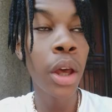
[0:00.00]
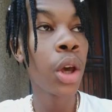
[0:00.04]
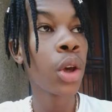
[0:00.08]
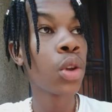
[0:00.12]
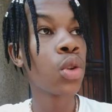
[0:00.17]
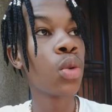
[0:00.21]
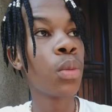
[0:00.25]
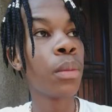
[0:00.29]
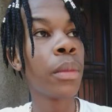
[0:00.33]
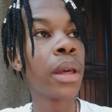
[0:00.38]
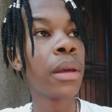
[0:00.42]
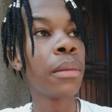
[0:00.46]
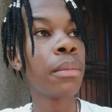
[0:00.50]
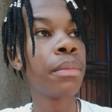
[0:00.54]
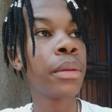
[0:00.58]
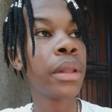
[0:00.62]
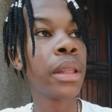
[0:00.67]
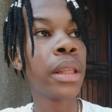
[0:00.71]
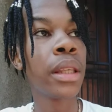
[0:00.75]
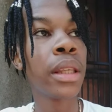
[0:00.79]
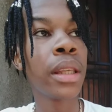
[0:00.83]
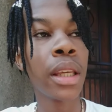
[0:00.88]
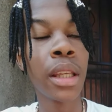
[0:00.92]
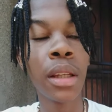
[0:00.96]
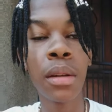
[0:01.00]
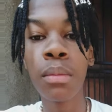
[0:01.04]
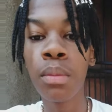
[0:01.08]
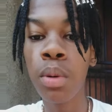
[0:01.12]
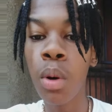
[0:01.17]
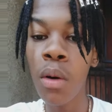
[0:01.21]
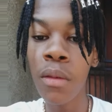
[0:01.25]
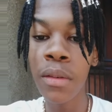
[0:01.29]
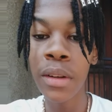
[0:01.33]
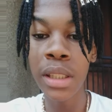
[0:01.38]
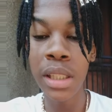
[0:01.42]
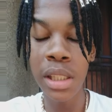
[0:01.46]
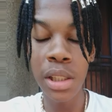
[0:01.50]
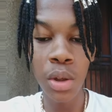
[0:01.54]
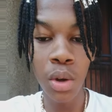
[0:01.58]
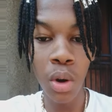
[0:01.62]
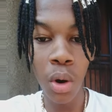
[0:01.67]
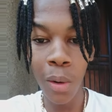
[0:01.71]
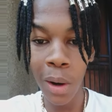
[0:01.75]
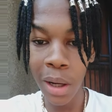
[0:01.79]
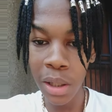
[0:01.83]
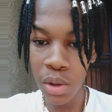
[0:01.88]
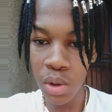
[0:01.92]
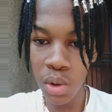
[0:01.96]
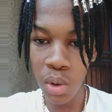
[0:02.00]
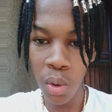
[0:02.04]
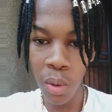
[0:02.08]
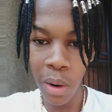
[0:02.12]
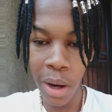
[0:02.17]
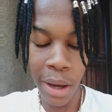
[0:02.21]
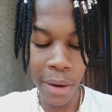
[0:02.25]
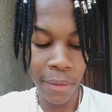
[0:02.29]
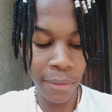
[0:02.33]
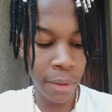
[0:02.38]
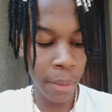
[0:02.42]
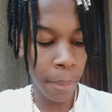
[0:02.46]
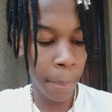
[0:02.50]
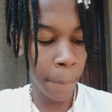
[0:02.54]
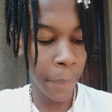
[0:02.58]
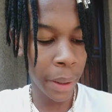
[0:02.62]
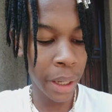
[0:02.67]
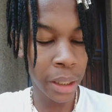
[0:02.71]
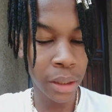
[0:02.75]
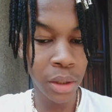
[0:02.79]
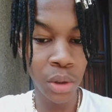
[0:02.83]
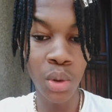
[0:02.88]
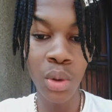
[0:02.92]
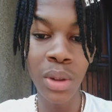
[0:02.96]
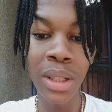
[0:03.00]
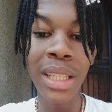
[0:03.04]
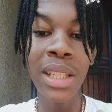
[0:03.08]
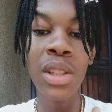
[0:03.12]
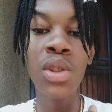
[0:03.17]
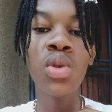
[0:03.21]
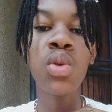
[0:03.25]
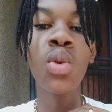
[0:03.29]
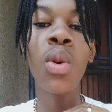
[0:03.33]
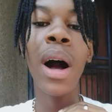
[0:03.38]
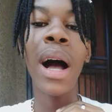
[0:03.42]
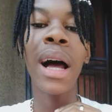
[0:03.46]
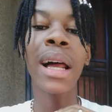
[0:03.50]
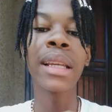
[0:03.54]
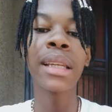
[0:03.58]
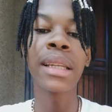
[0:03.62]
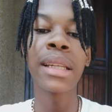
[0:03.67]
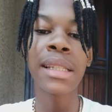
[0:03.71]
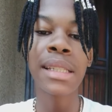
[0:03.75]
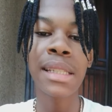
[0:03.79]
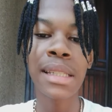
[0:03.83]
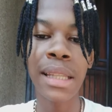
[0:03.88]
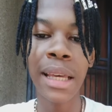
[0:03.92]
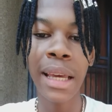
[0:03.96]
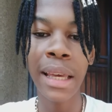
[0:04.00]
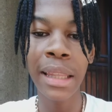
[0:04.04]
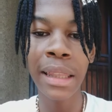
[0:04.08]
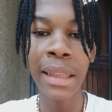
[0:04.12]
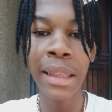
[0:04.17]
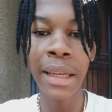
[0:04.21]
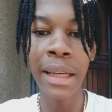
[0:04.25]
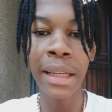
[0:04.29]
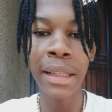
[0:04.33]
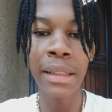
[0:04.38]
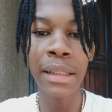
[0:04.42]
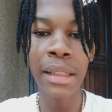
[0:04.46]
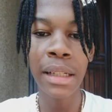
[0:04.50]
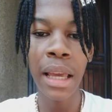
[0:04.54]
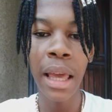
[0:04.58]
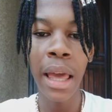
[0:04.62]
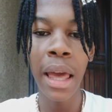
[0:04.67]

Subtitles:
you may be in poverty or whatsoever, but you need to understand that